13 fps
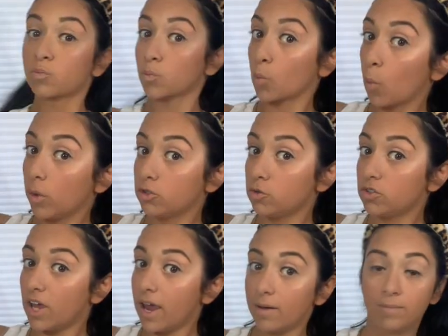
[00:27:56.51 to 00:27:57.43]
What you say?
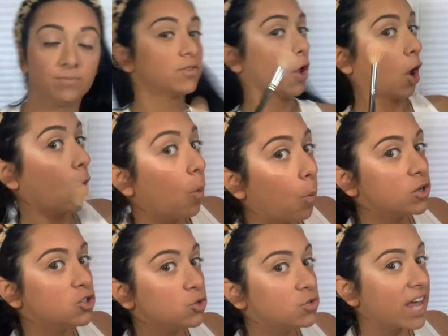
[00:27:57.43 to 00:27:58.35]
What
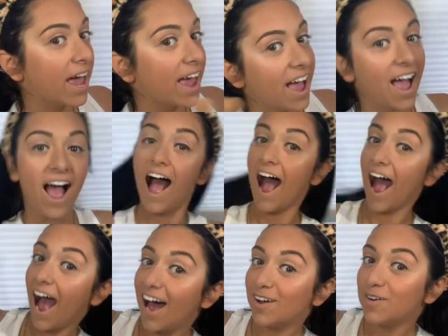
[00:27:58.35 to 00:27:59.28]
you say?
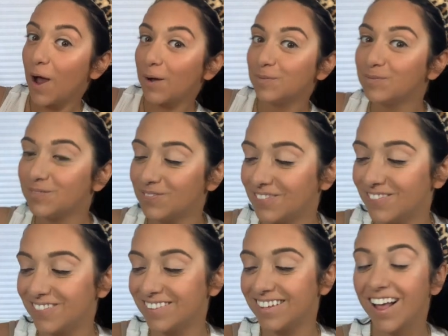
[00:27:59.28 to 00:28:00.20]
I don't
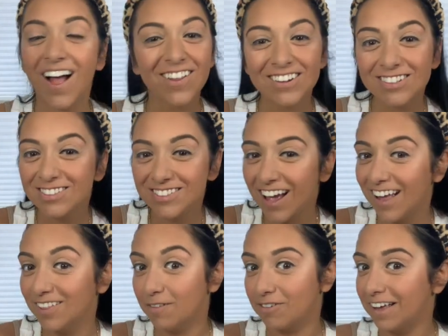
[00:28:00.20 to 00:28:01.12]
know. Oops, I
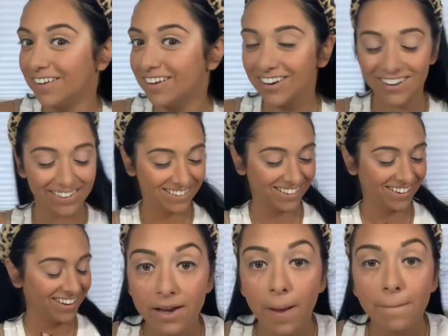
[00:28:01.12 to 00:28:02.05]
love highlighter
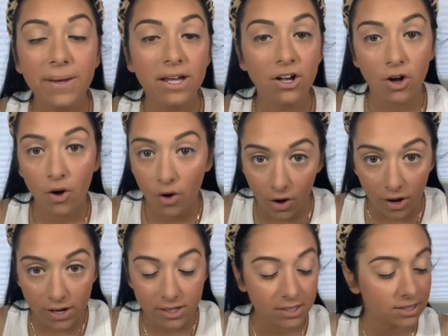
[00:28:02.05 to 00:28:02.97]

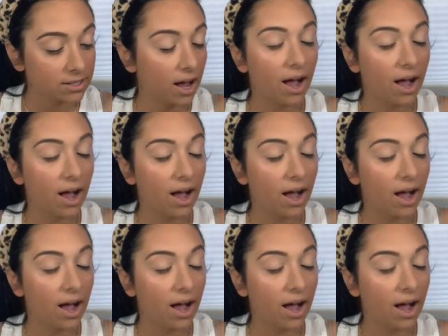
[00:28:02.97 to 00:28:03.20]
because